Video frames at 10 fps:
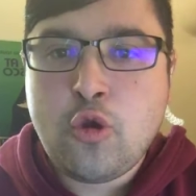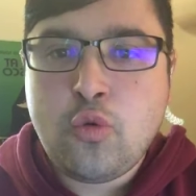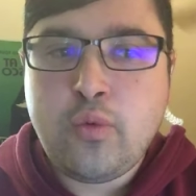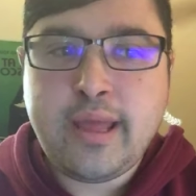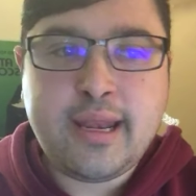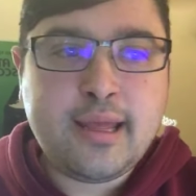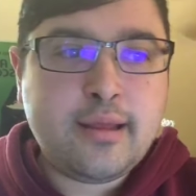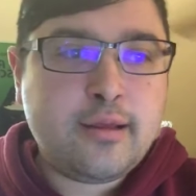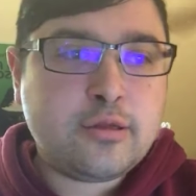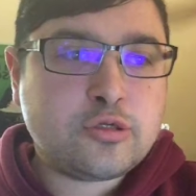When
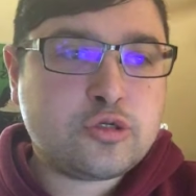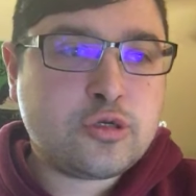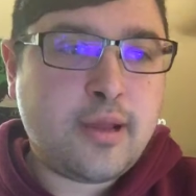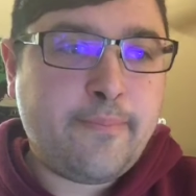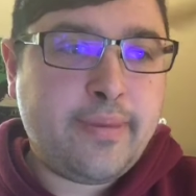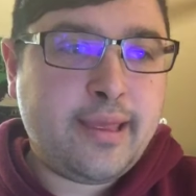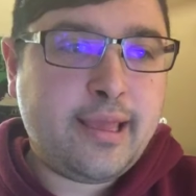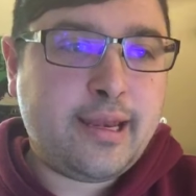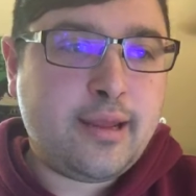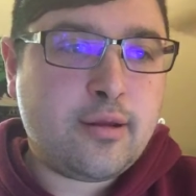Trump
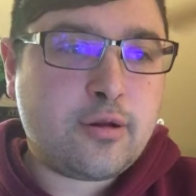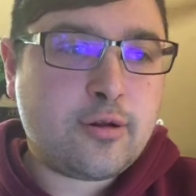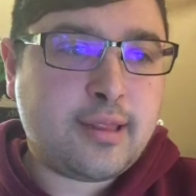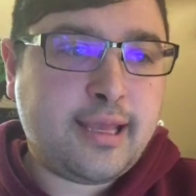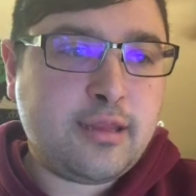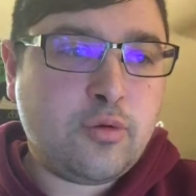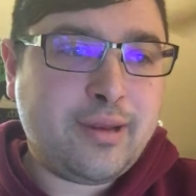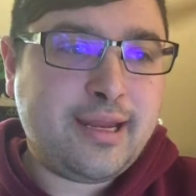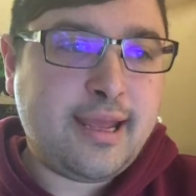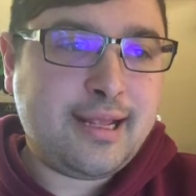in early
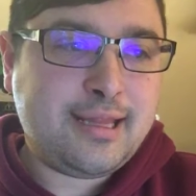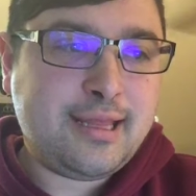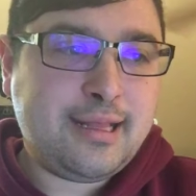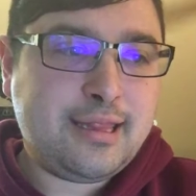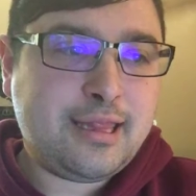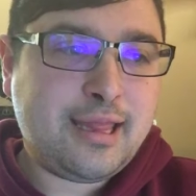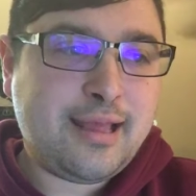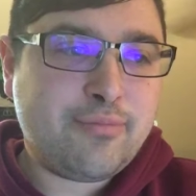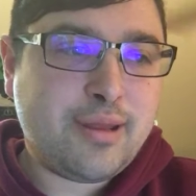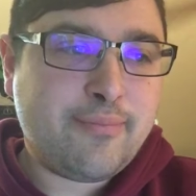2019
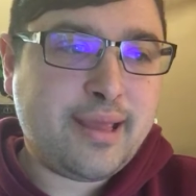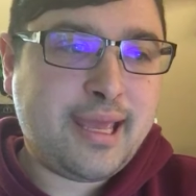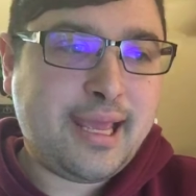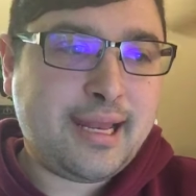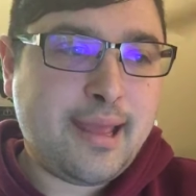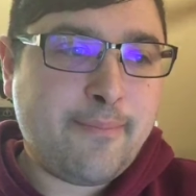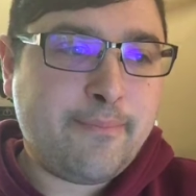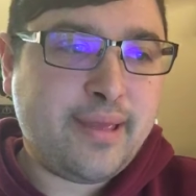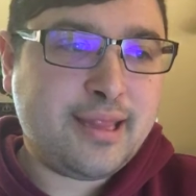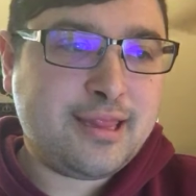slammed McCain
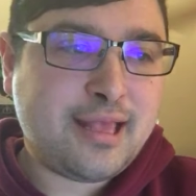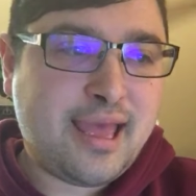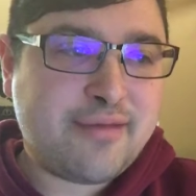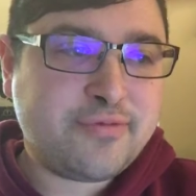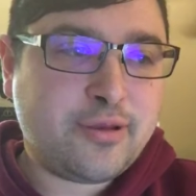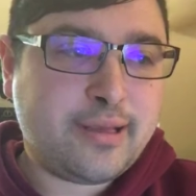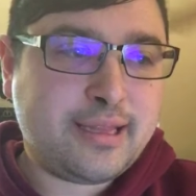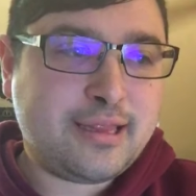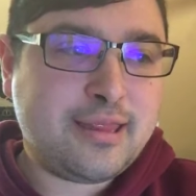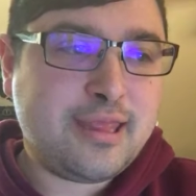months after
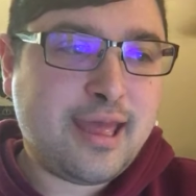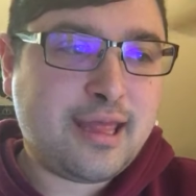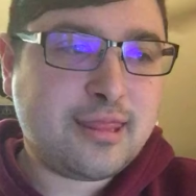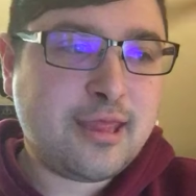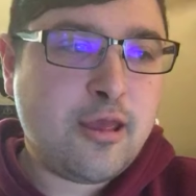his death,